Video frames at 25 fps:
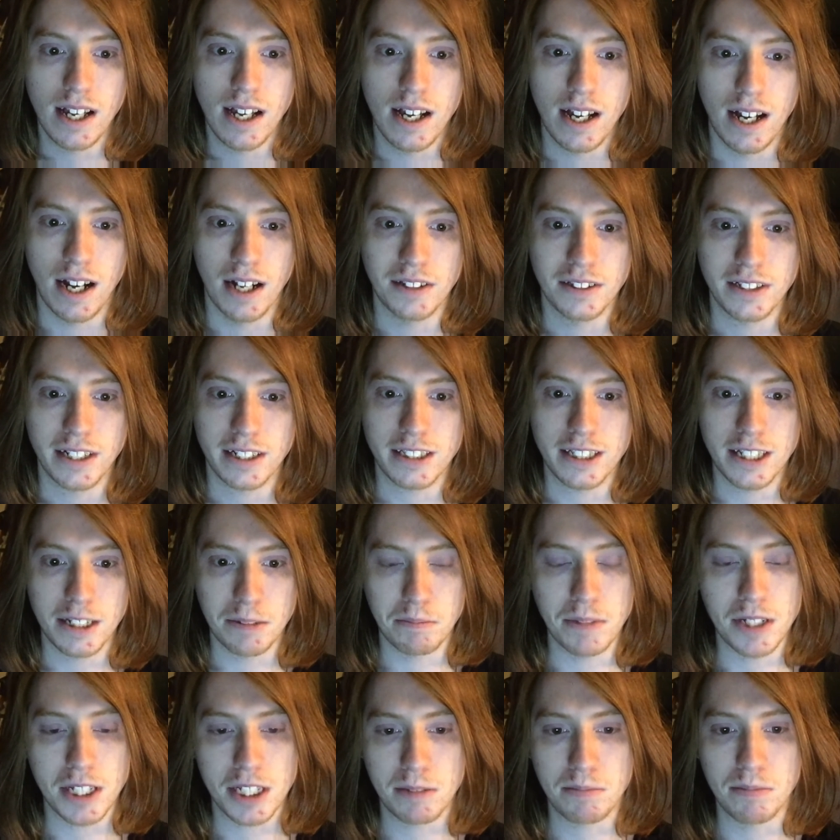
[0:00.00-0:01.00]
Unlike the
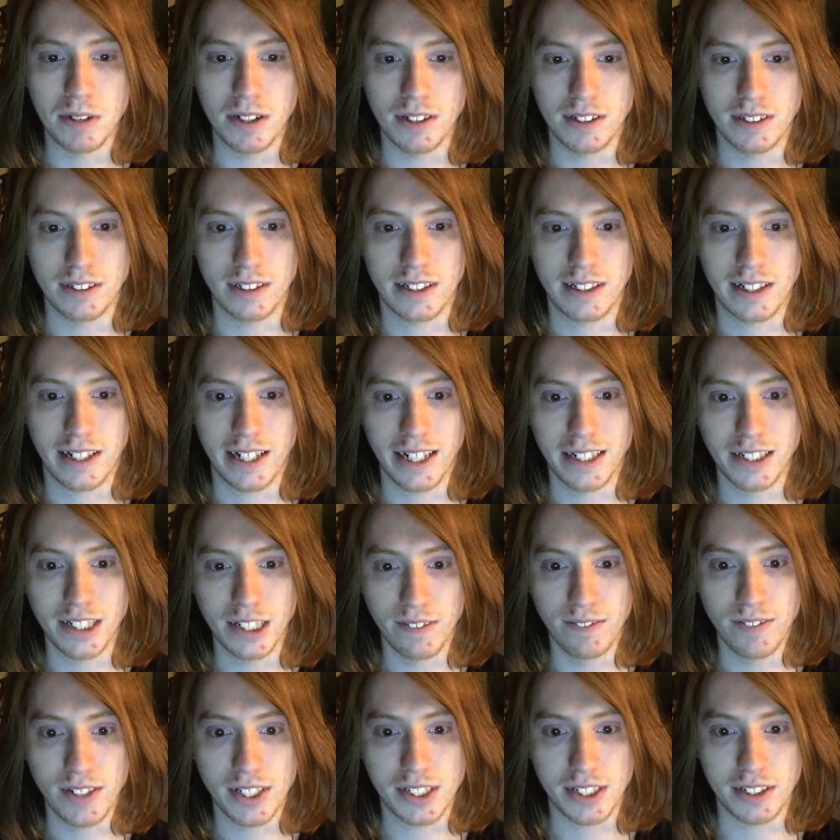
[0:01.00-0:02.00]
abysmal ID
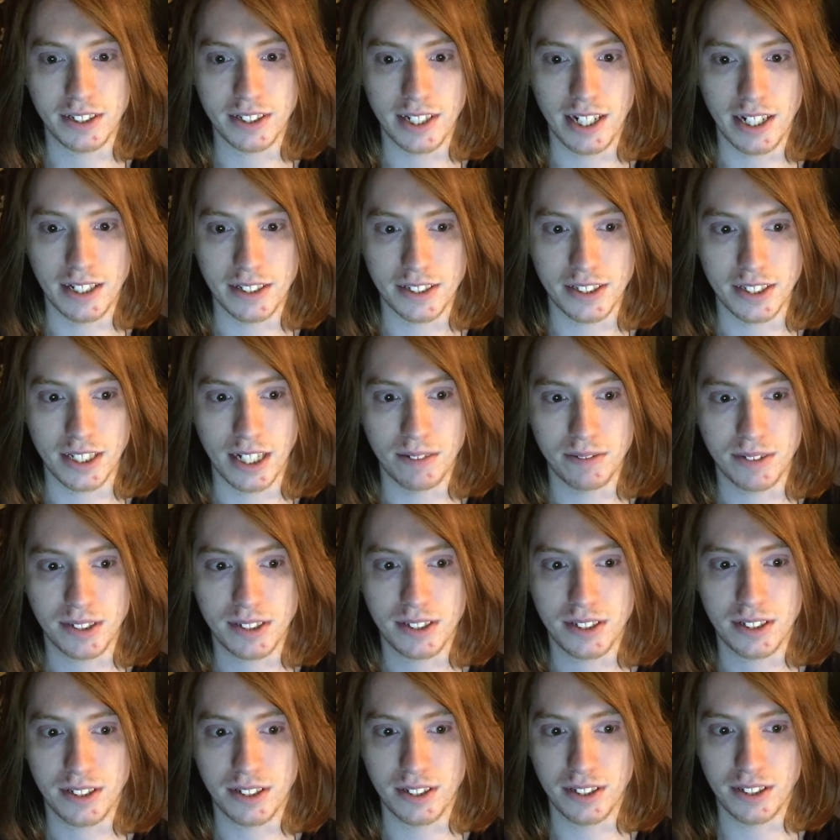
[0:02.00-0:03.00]
Vision
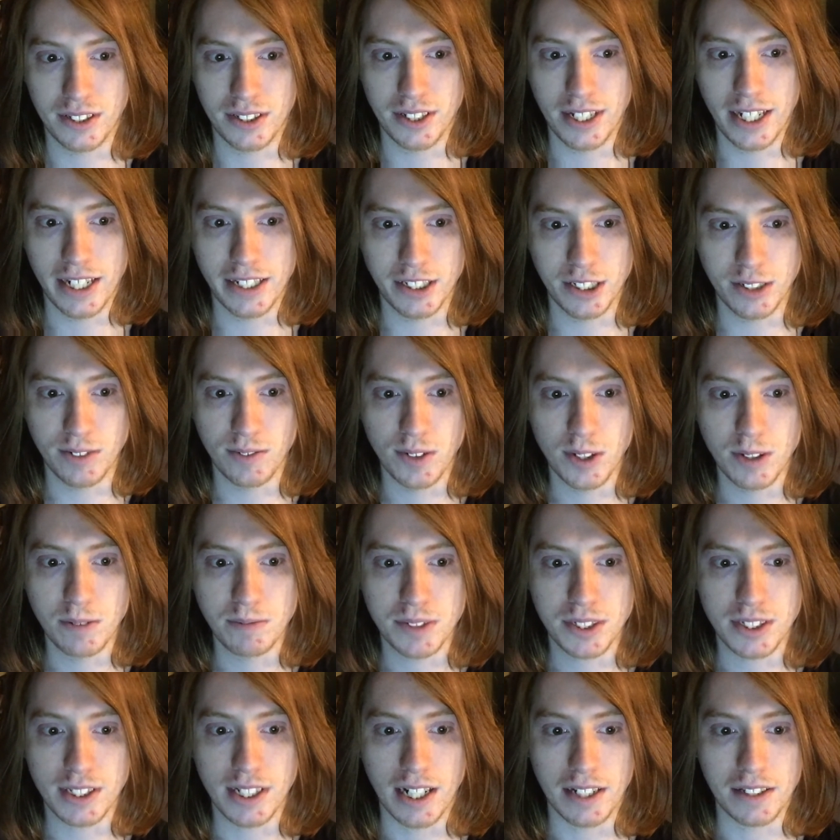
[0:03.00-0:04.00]
concept, the ID
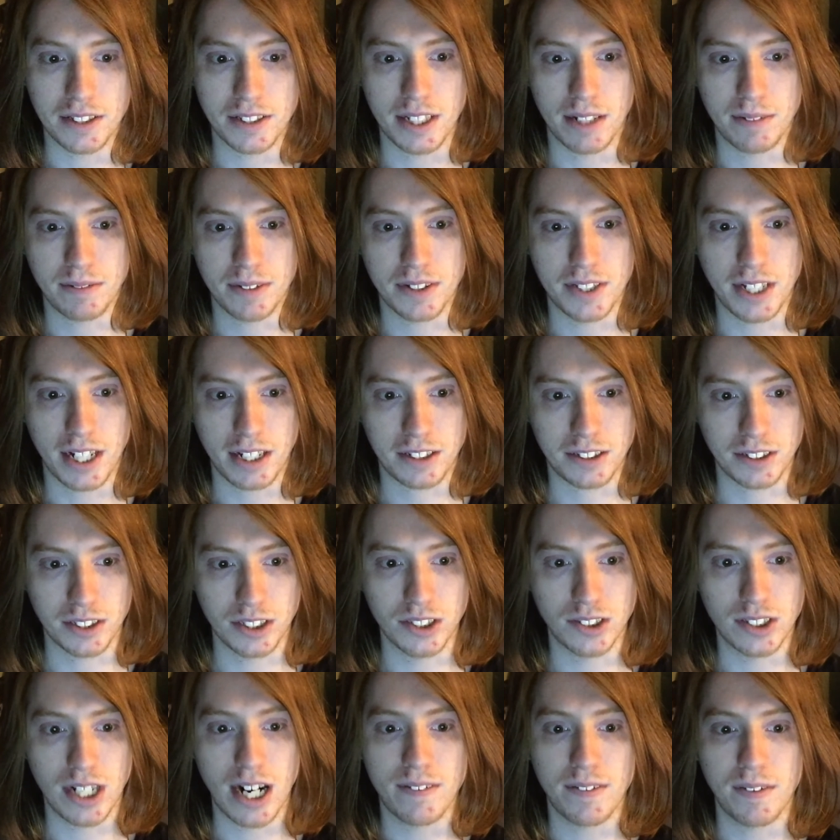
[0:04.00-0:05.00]
Rooms concept is actually
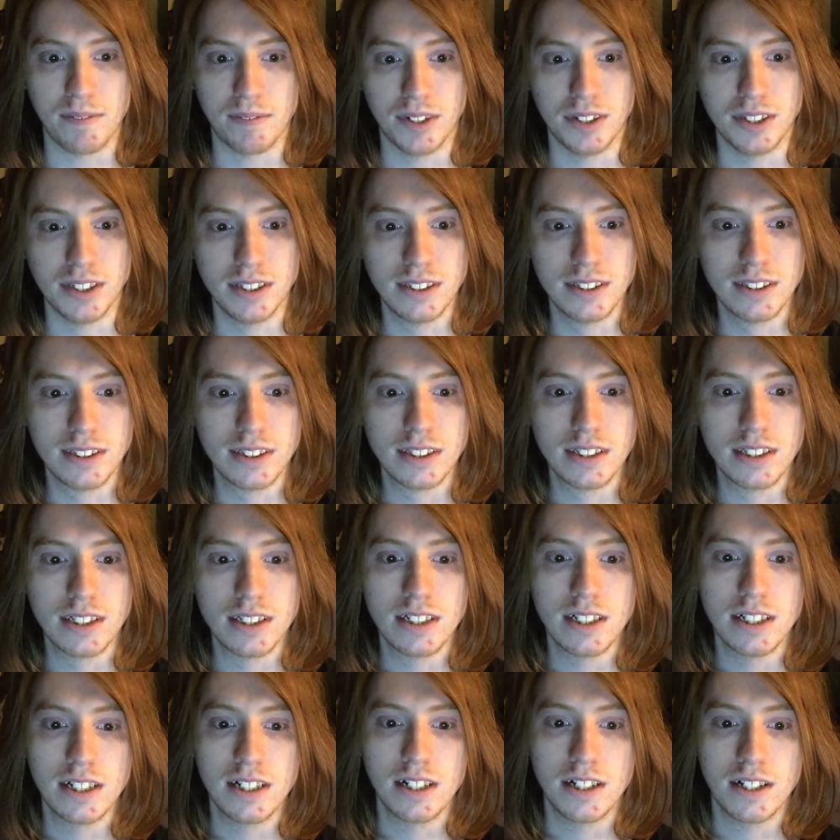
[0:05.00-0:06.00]
drivable.
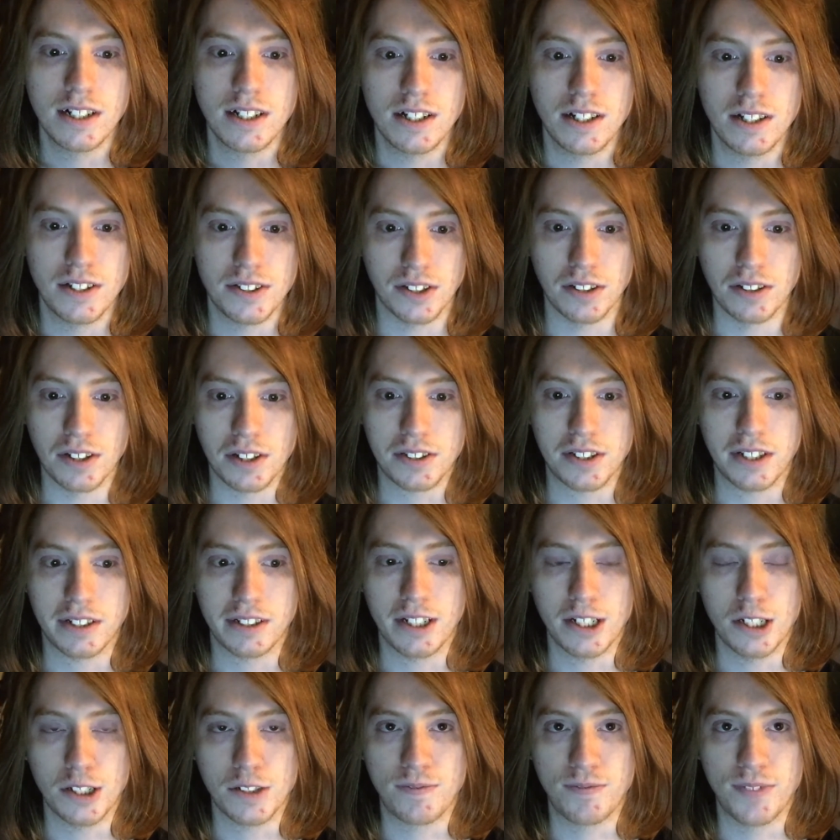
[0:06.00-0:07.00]
So it looks like
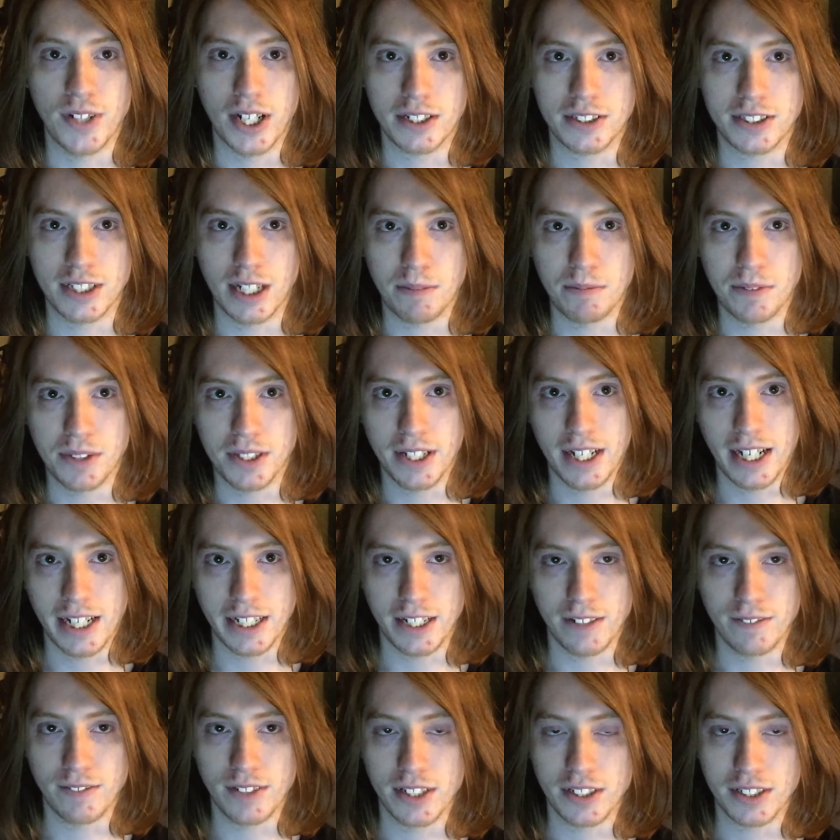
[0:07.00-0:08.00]
they just fucked up with the
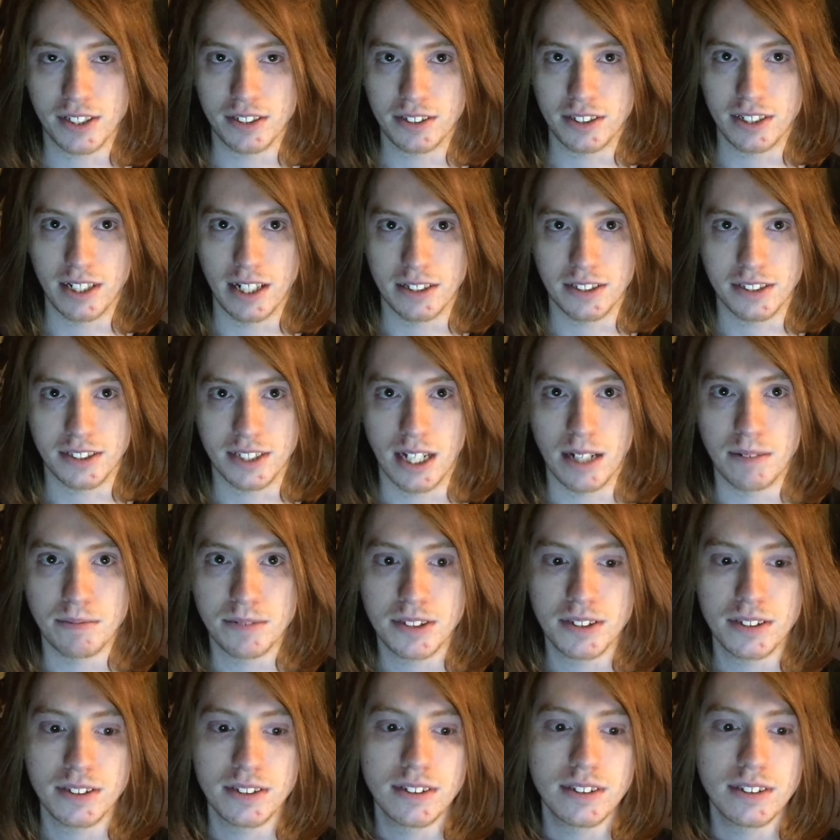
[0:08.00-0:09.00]
ID Vision concept.